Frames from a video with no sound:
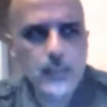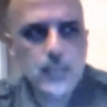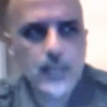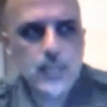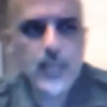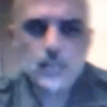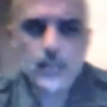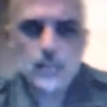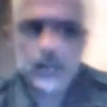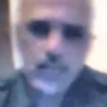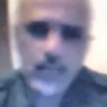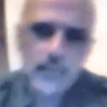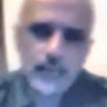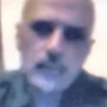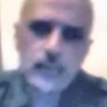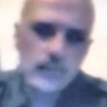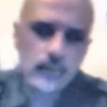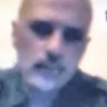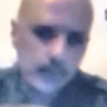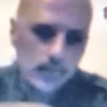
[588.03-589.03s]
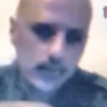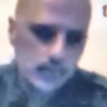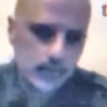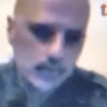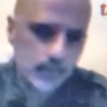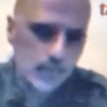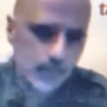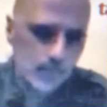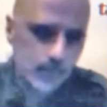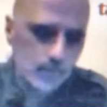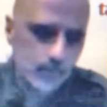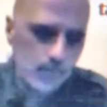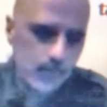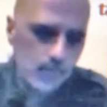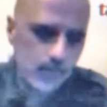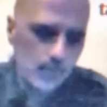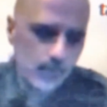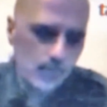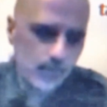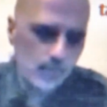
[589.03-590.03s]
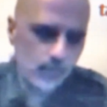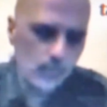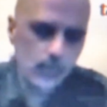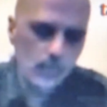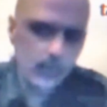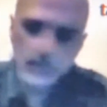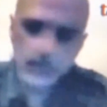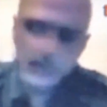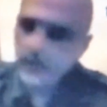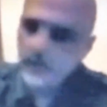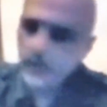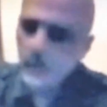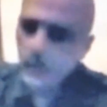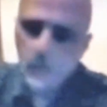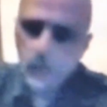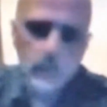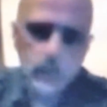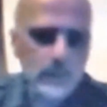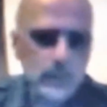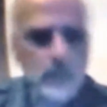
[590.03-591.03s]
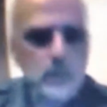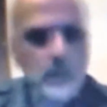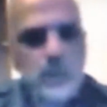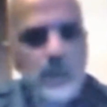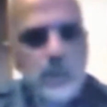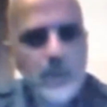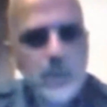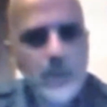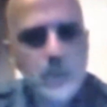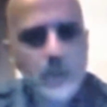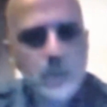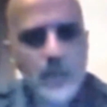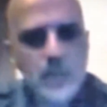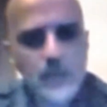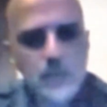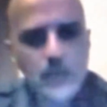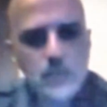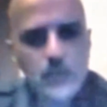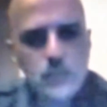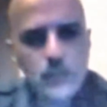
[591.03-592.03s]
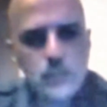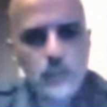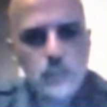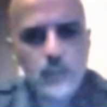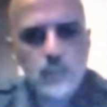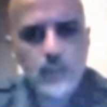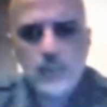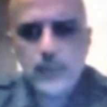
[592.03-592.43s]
But my interest is in the modern day and what's going on, but always to tie it back to the roots,